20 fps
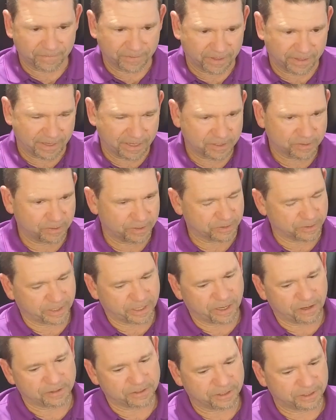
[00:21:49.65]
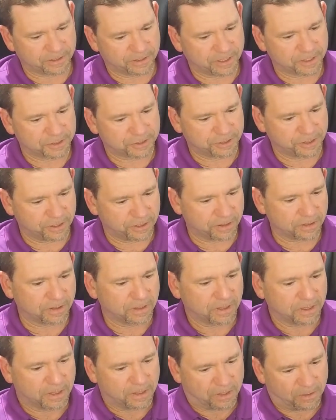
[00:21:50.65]
And as it carries into next year,
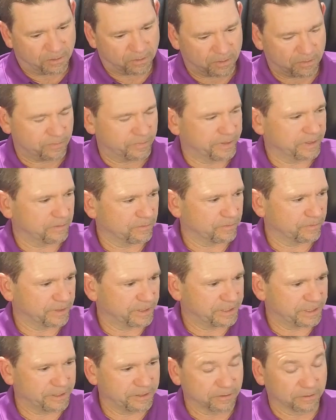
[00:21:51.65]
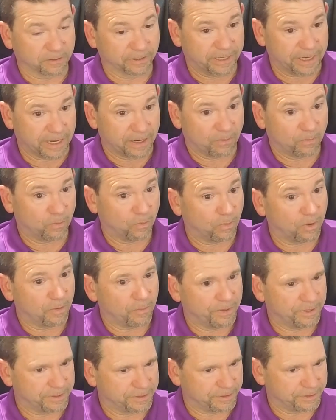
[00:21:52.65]
we continue to look at
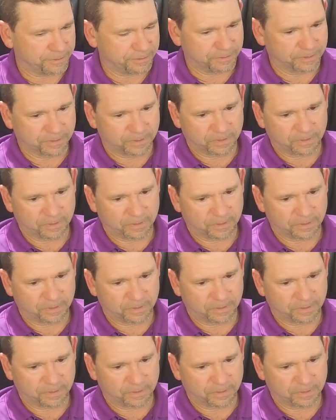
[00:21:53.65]
what we do.